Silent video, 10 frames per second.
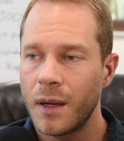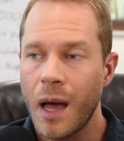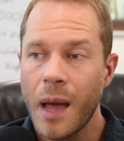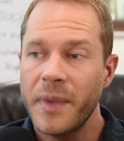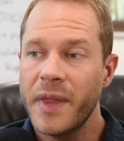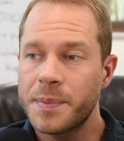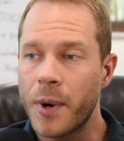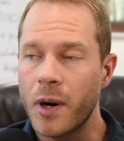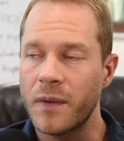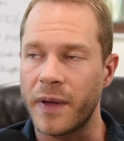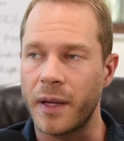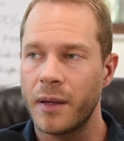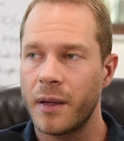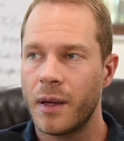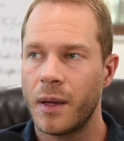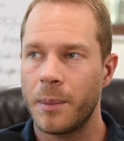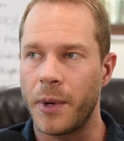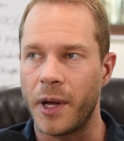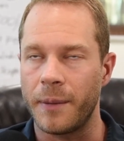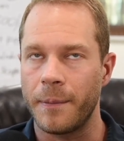I mean, that's part of it,
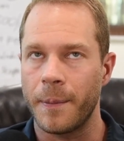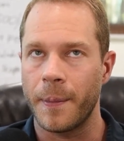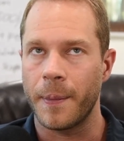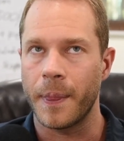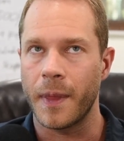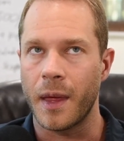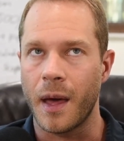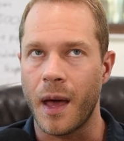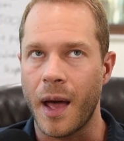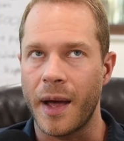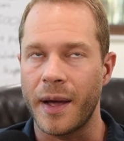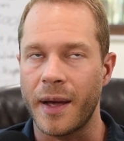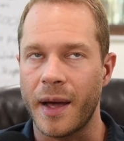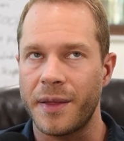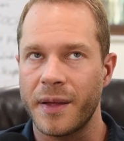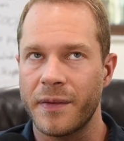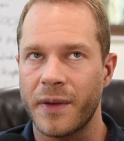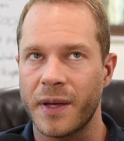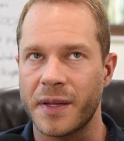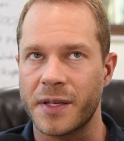but I I think of it
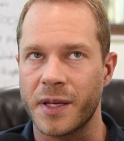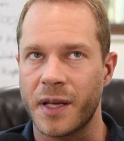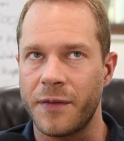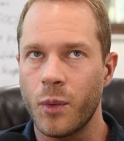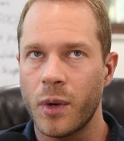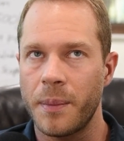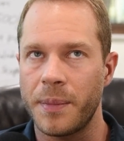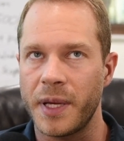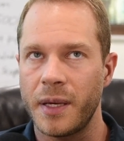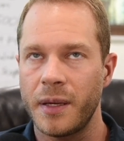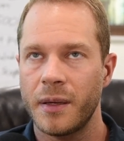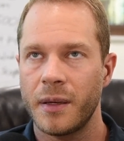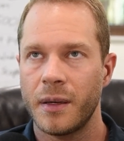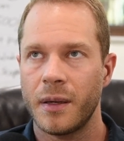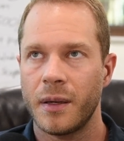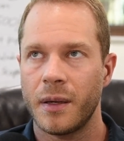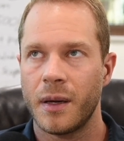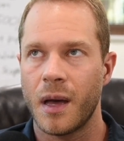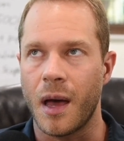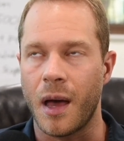like this: like if you want to be
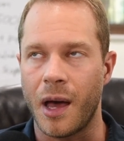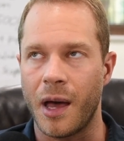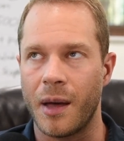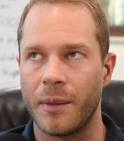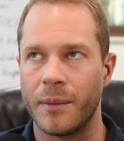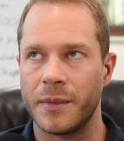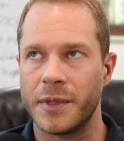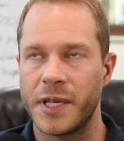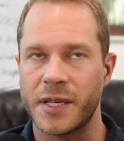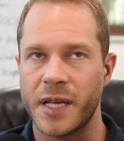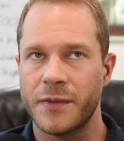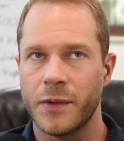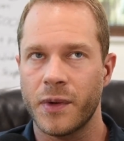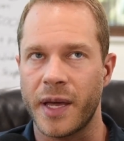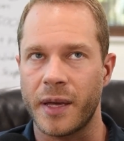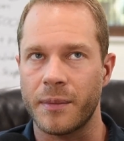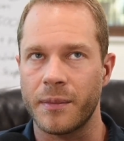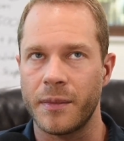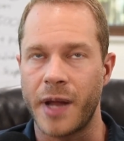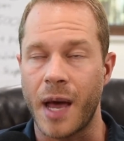um successful, like
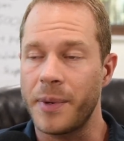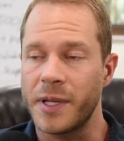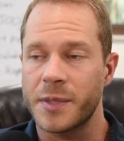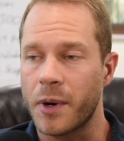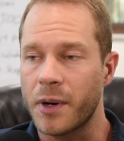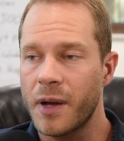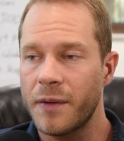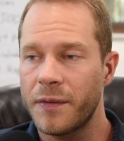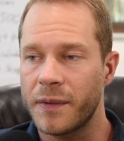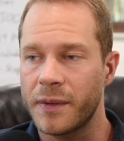not being smart enough